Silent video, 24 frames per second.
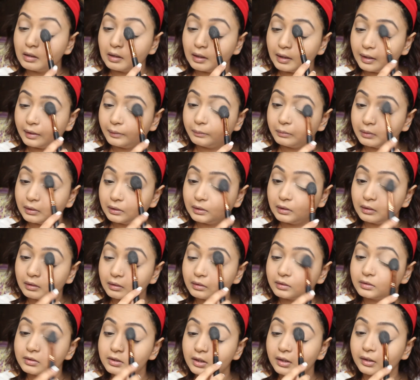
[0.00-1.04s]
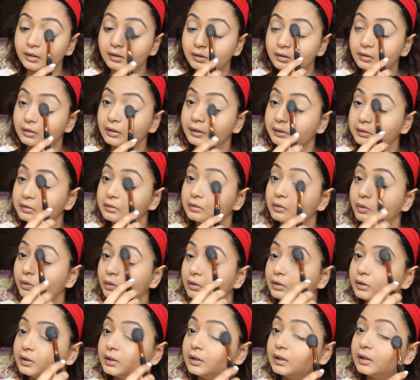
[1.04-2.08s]
I will just set
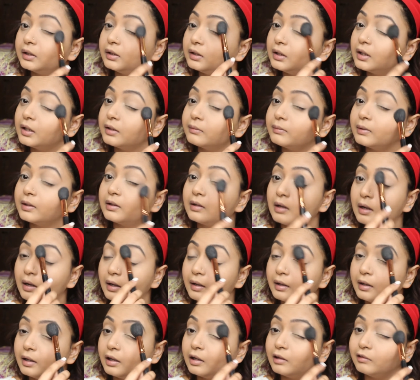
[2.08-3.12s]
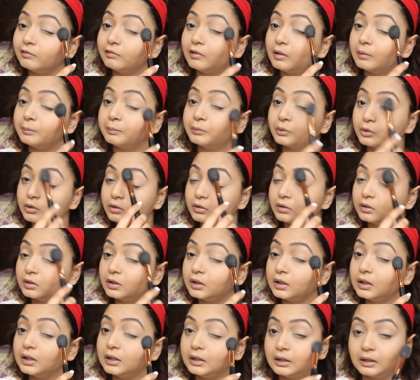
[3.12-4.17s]
all the areas where I have put on
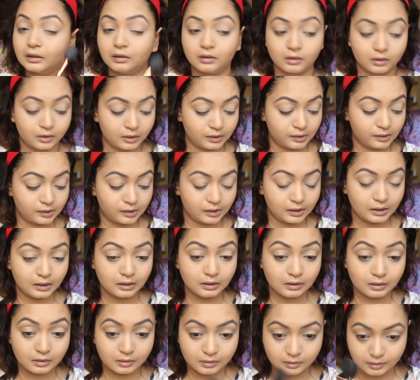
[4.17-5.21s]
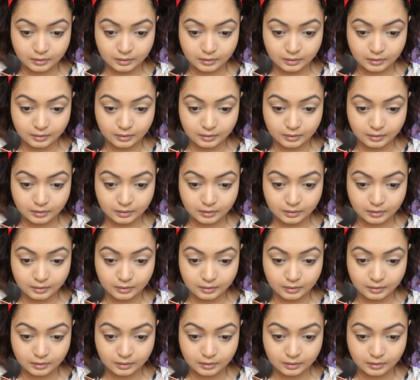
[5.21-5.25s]
the concealer.